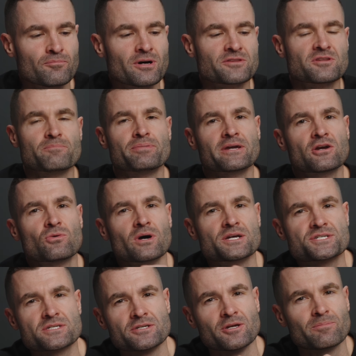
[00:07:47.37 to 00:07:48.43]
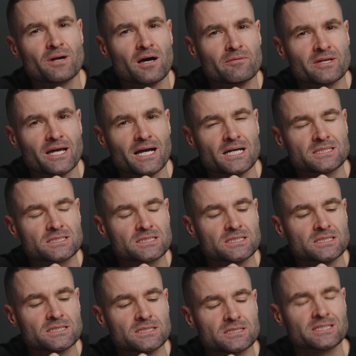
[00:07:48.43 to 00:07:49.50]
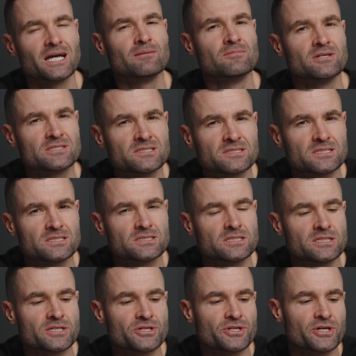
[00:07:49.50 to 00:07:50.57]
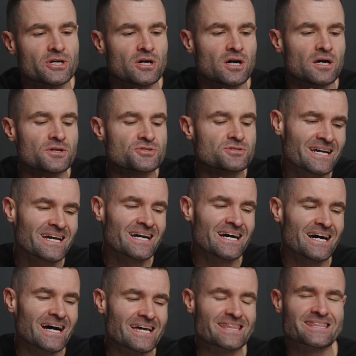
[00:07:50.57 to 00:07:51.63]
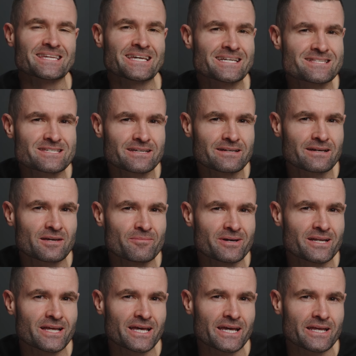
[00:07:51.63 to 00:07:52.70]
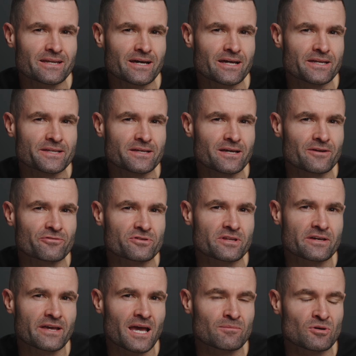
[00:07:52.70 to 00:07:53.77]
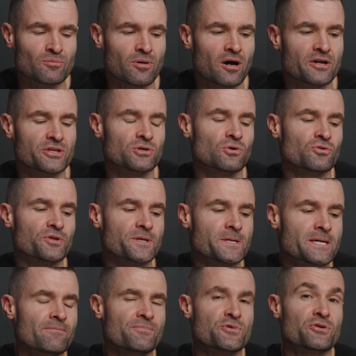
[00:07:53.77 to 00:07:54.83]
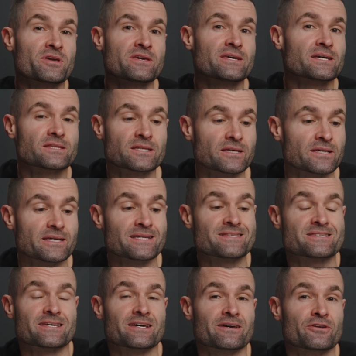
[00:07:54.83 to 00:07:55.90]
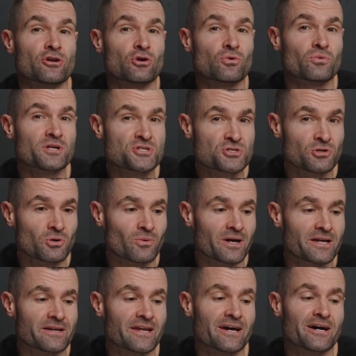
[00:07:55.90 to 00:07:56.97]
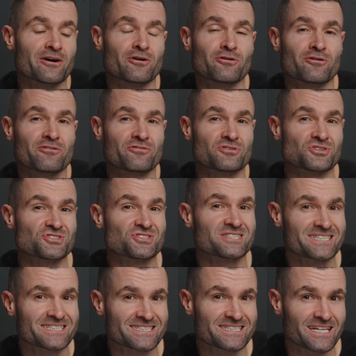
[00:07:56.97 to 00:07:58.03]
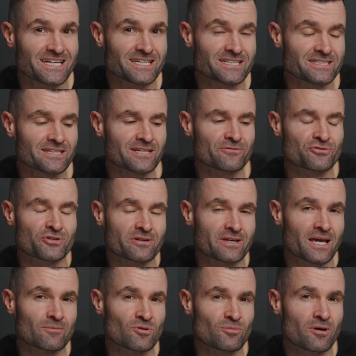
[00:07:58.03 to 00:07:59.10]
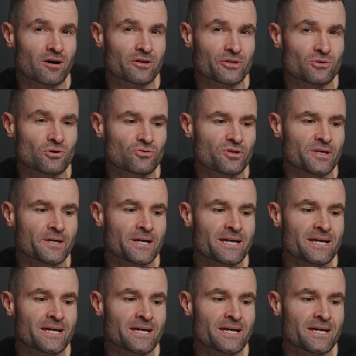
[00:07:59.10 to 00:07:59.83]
But the big question you're probably asking is, how much is this thing gonna cost? I think it's gonna come in at $898 for the camera body only. You can get the E10 original right now for $698 for the camera body only.